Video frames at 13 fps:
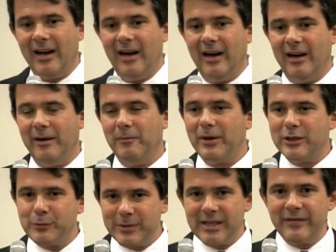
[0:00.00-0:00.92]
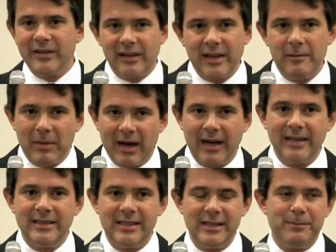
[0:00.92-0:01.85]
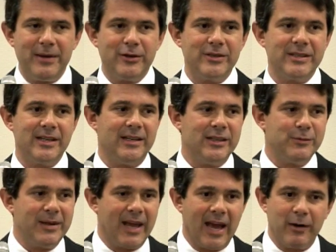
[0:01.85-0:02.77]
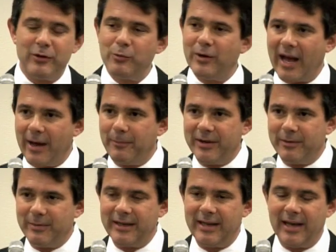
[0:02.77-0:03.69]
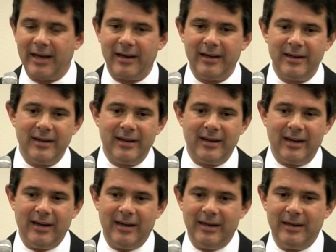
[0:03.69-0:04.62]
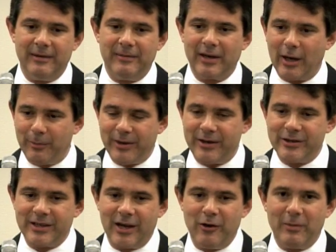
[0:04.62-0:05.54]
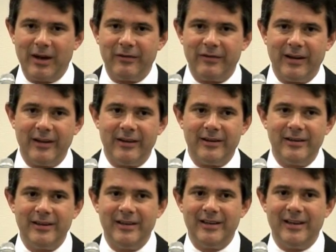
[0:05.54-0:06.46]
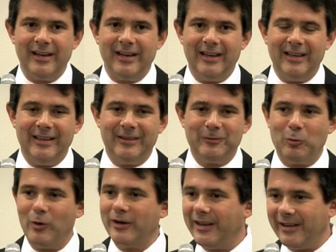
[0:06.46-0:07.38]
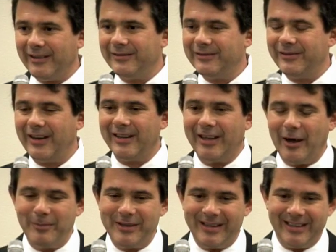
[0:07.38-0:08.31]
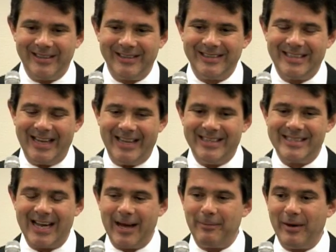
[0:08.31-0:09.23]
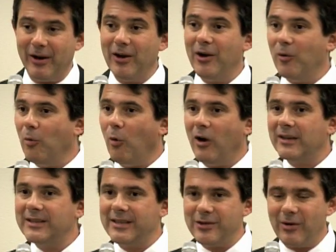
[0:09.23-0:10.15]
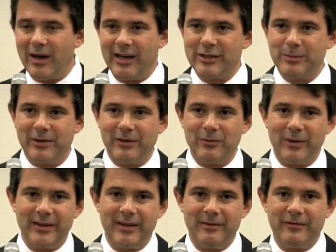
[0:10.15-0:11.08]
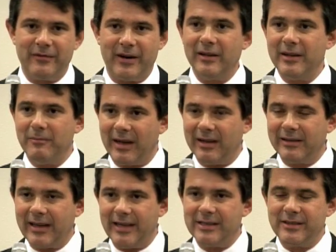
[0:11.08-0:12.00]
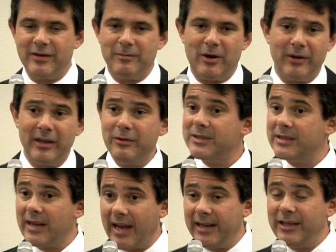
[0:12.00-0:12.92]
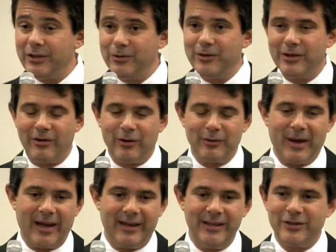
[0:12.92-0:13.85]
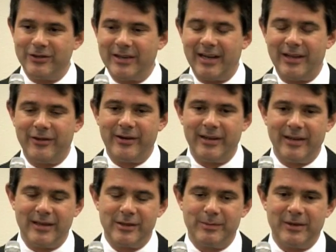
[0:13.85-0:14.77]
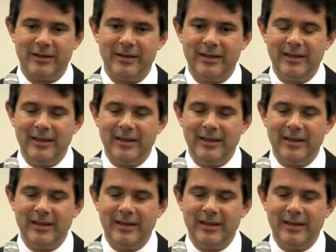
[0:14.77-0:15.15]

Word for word: Uh, but specifically, my deep interest in this began with what happened to my dad. Uh, a couple years ago, my father, uh, working frankly up to the day this happened, walked into a hospital with a fairly mild case of pneumonia. It was an 82 year old man, he turned 83 in the hospital.